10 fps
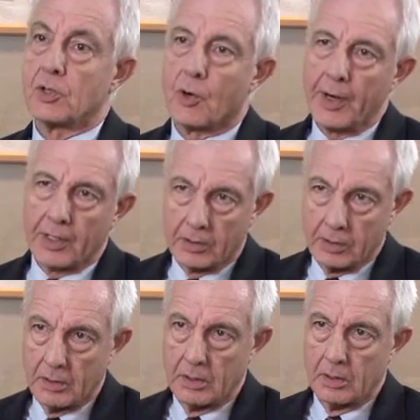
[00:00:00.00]

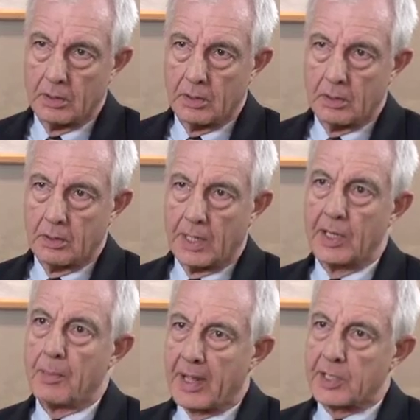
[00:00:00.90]
critical
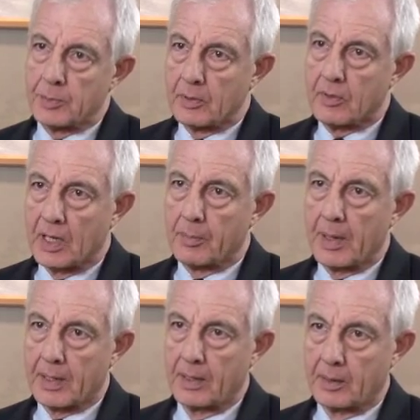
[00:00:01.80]
in the management of chronic
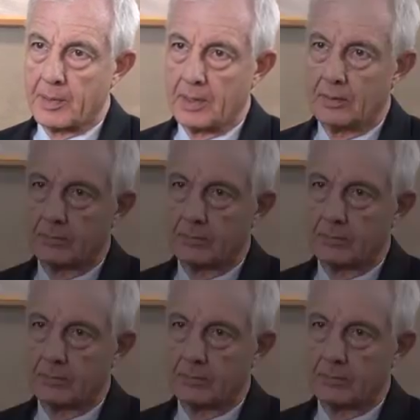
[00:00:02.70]
back and neck pain.